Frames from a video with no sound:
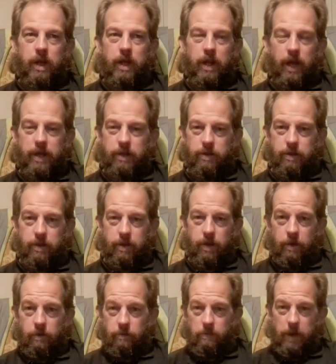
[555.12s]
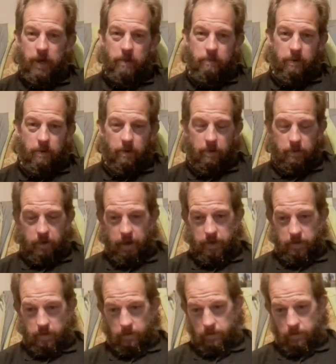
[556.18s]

like two people like